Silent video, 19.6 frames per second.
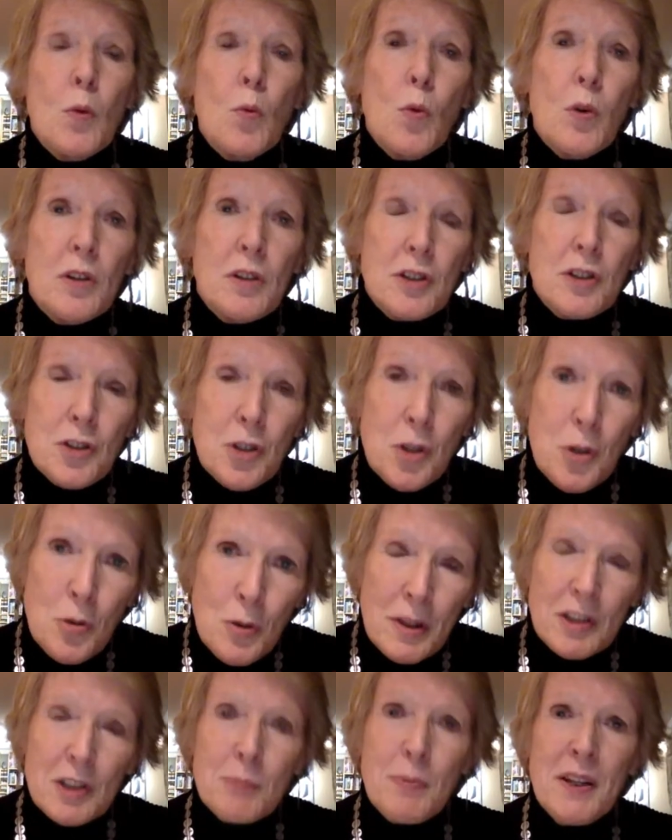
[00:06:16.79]
What is
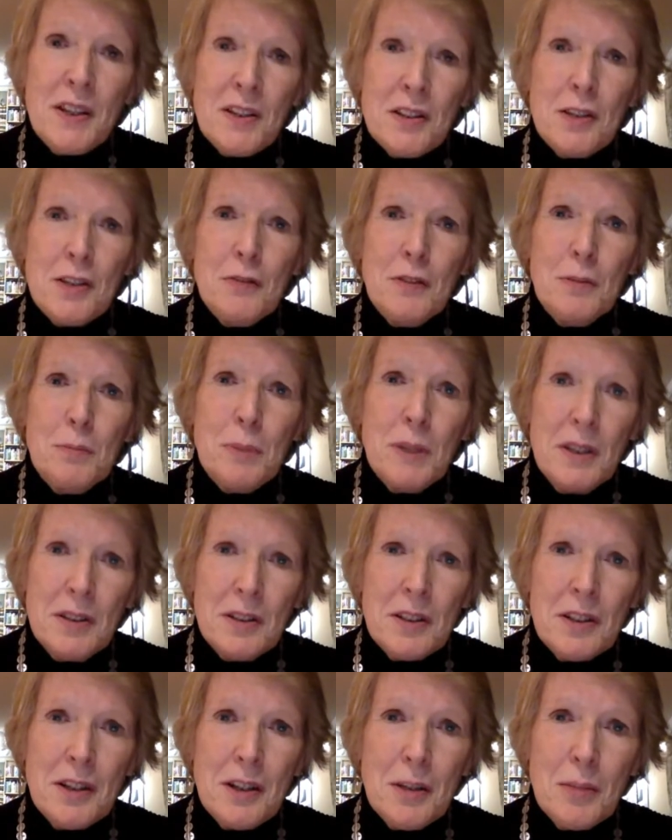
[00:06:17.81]
too expensive in
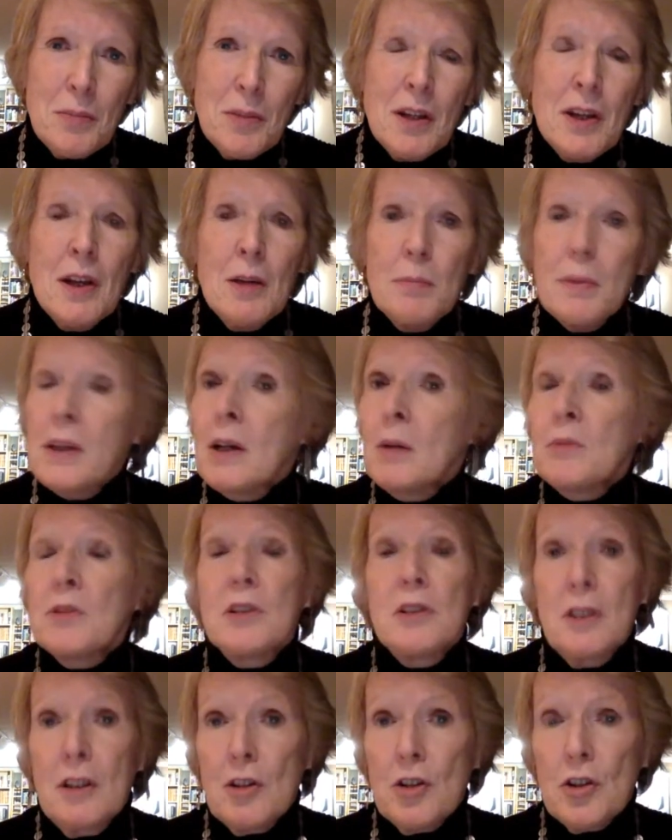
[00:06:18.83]
peacetime
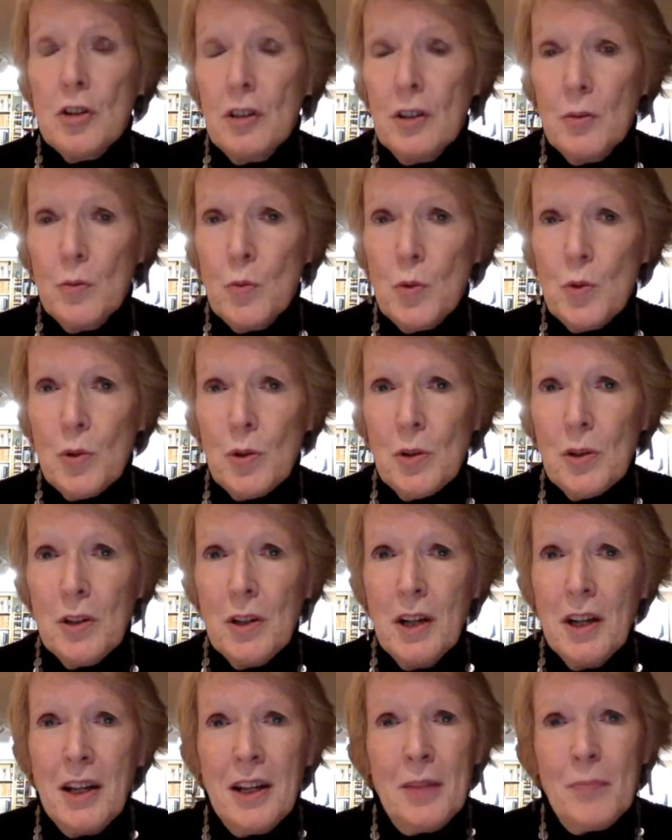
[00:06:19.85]
becomes essential in
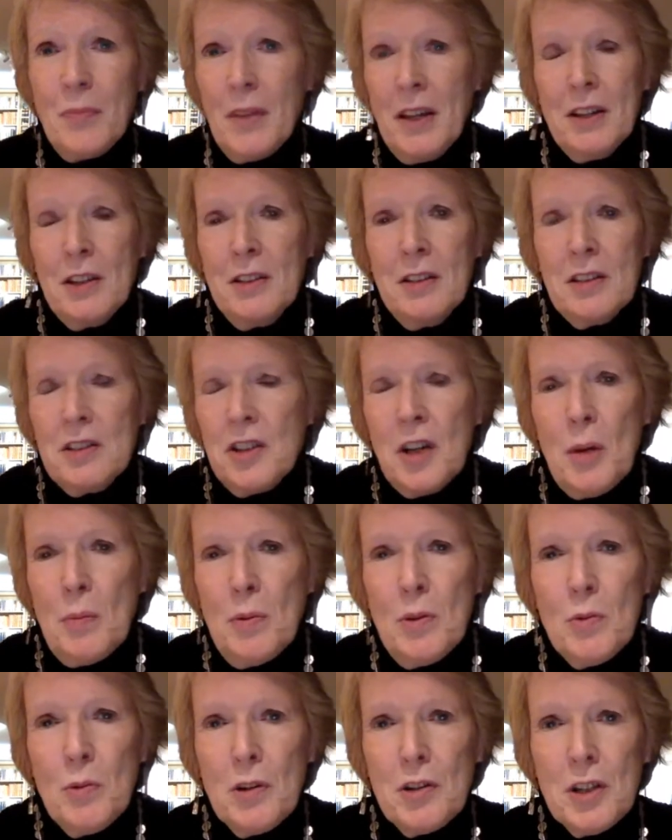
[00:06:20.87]
war. And an
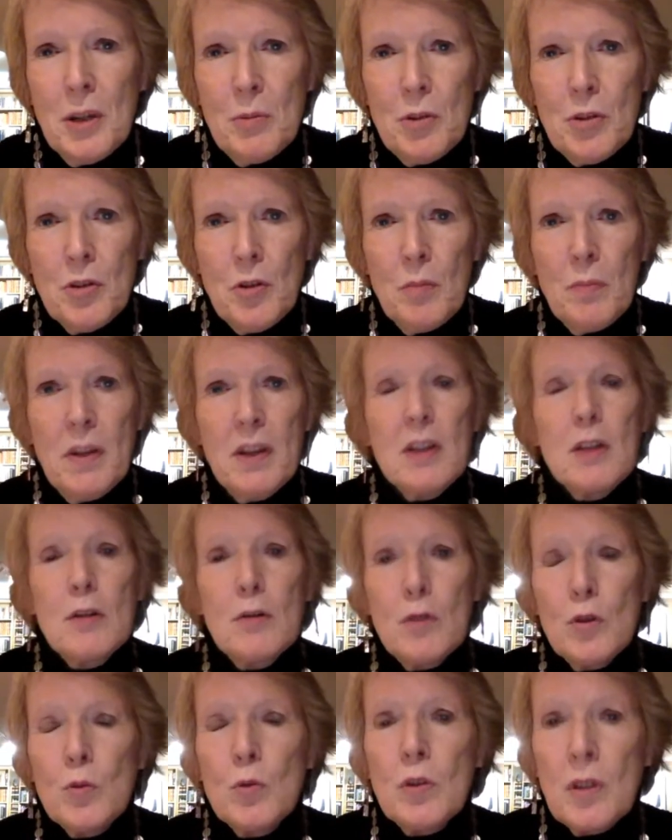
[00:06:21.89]
example, which I'm sure many
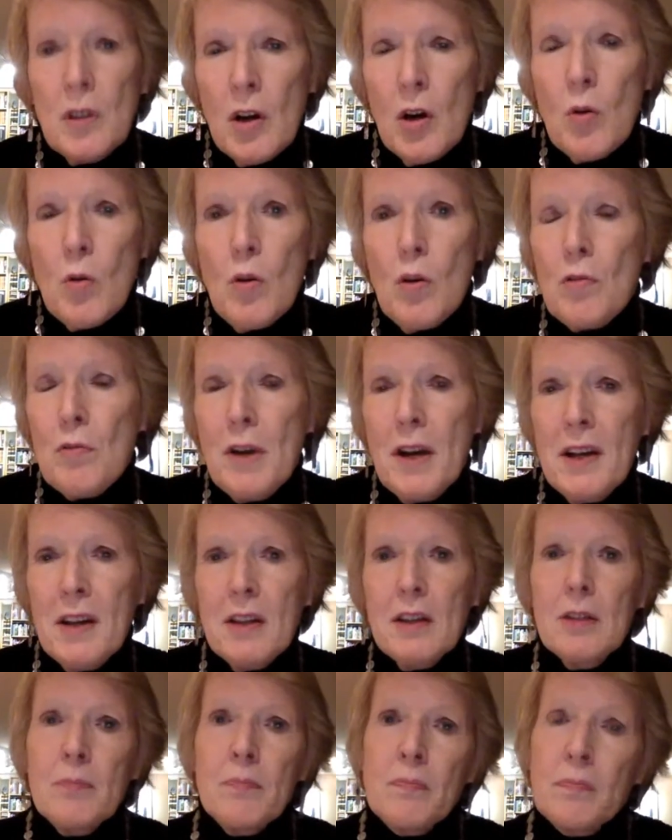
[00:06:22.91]
of you will know
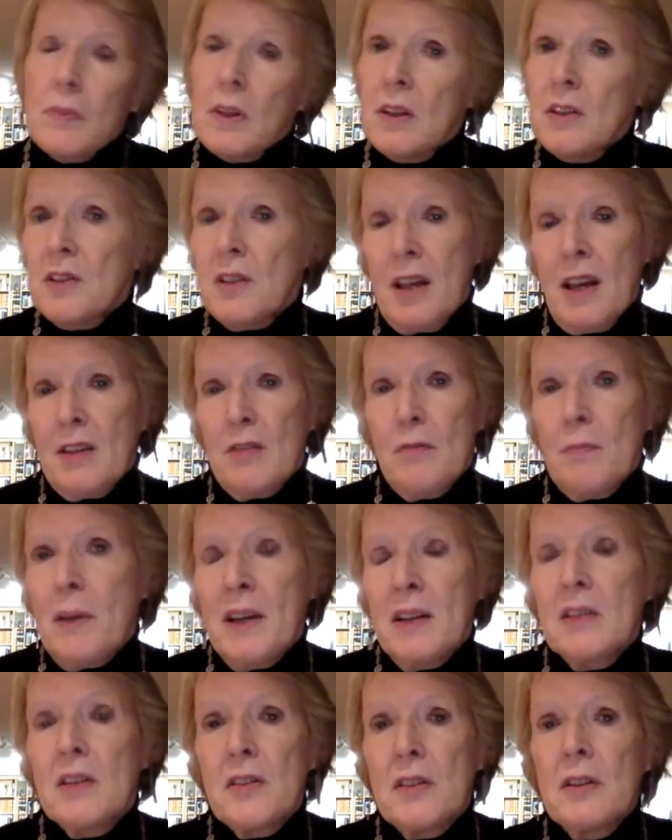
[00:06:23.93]
already, is that of
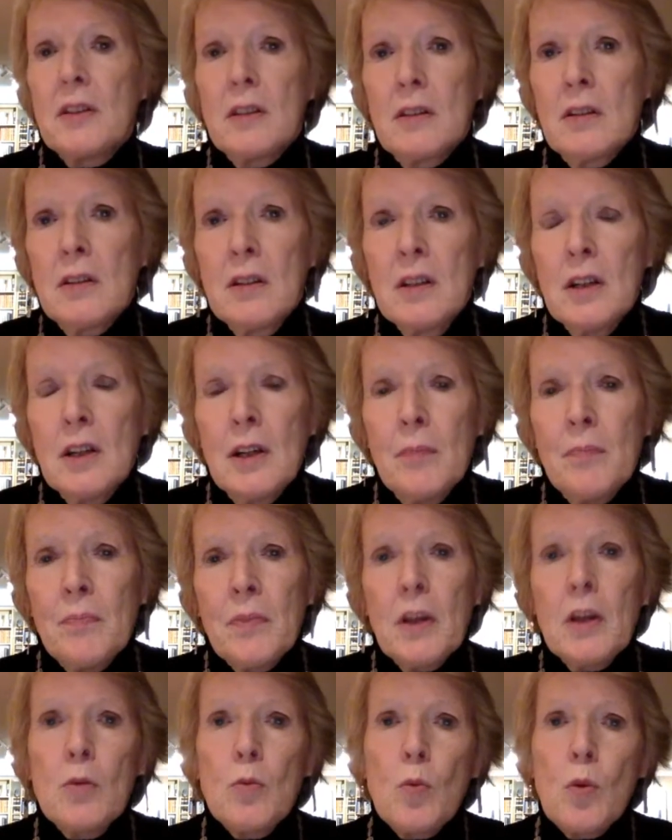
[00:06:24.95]
penicillin.
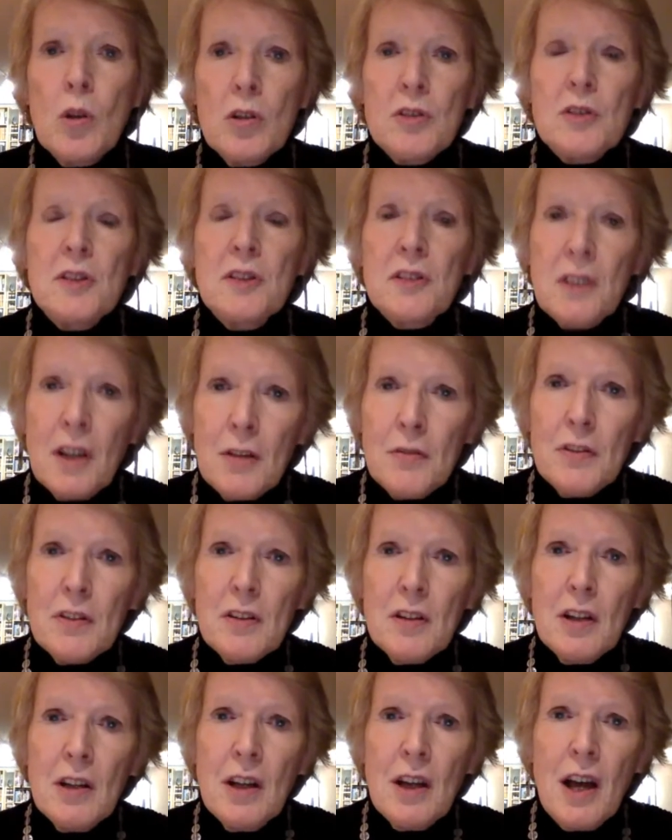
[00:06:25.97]
It was
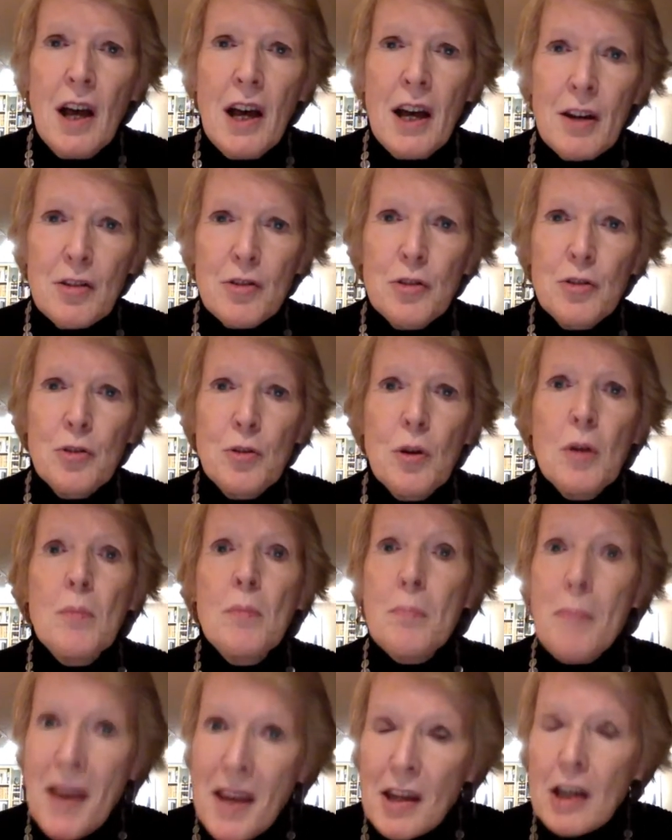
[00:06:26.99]
discovered how to
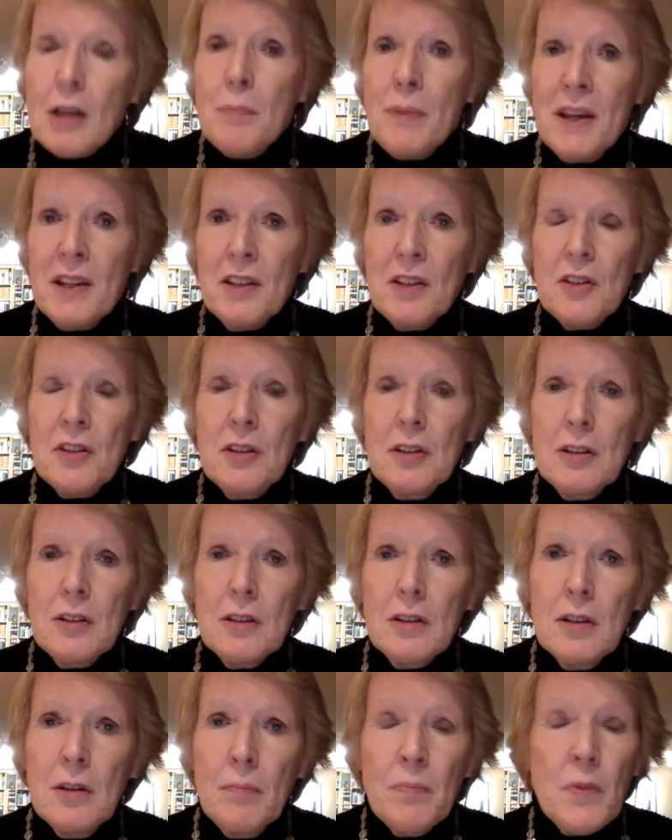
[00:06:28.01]
make
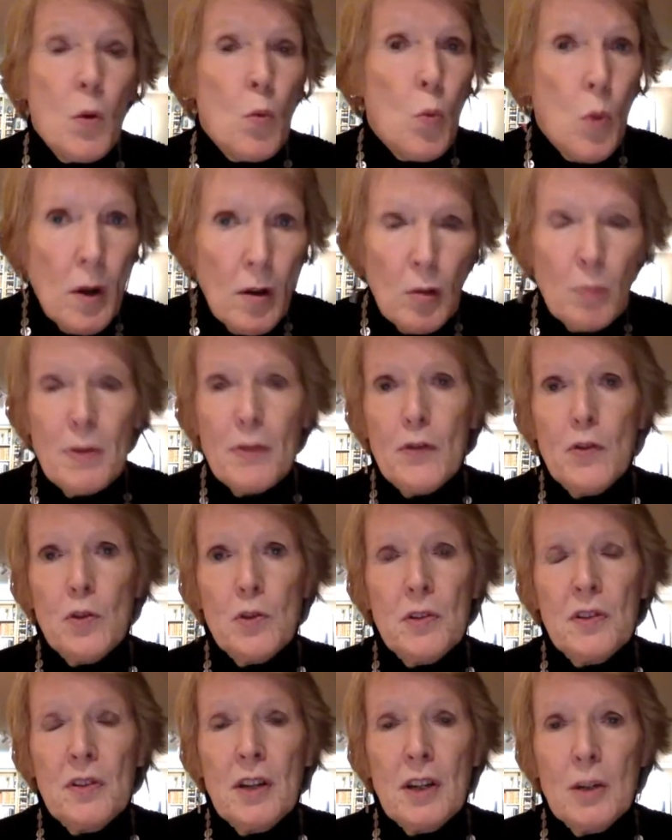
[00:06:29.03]
penicillin well
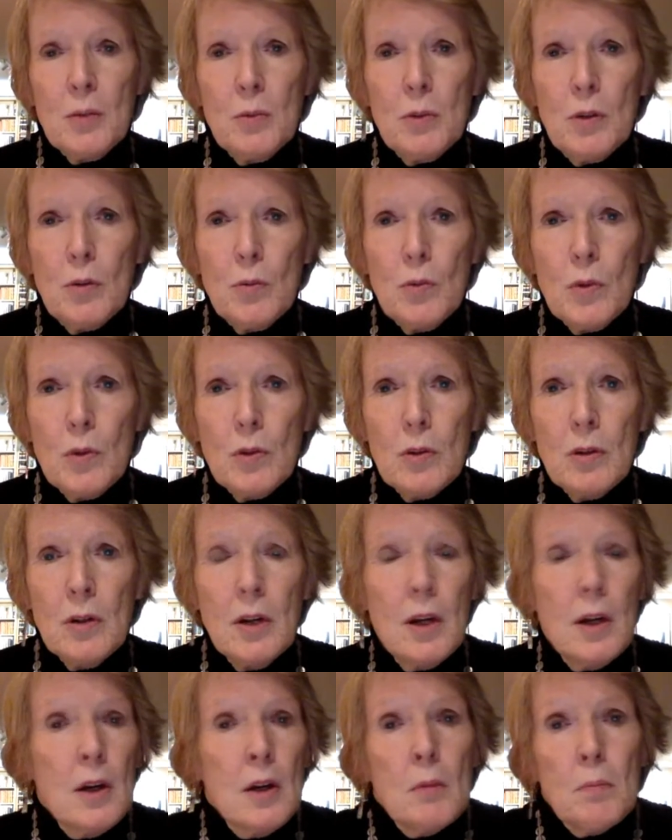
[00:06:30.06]
before the Second World War
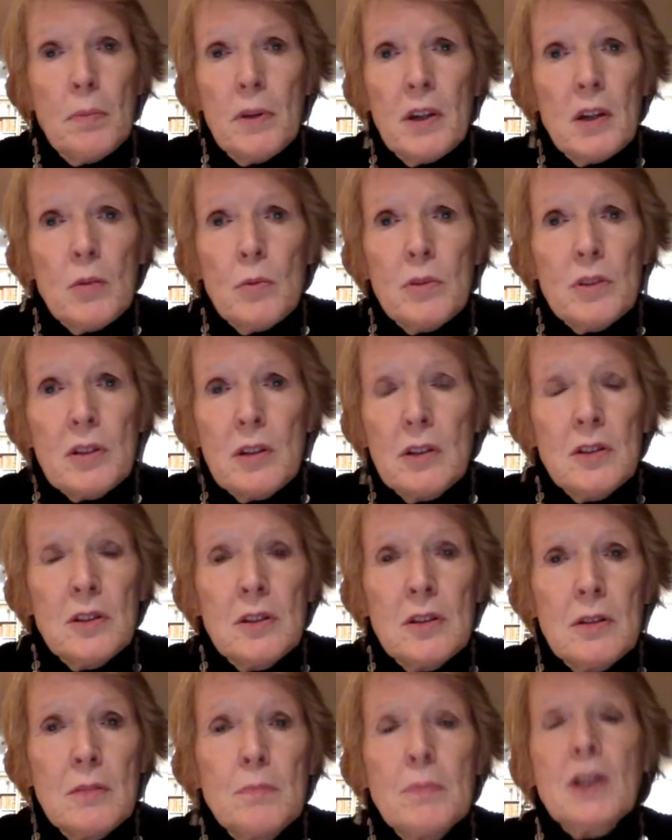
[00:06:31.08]
but it was
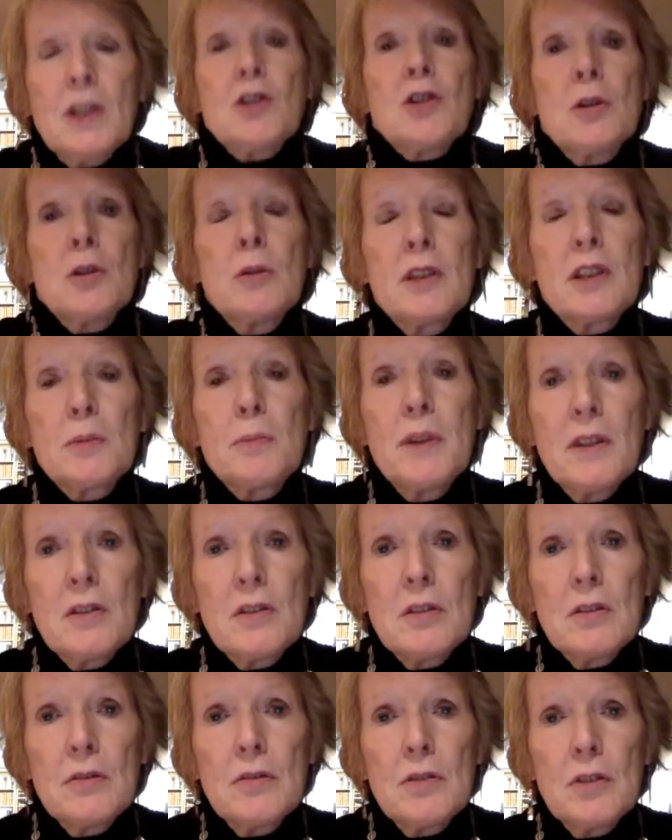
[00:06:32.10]
considered much too
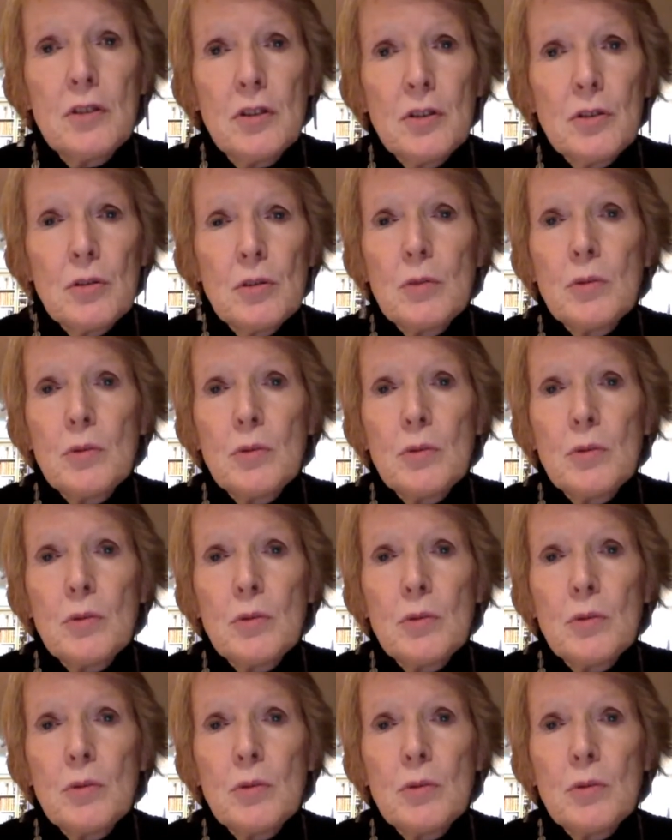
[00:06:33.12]
expensive to do.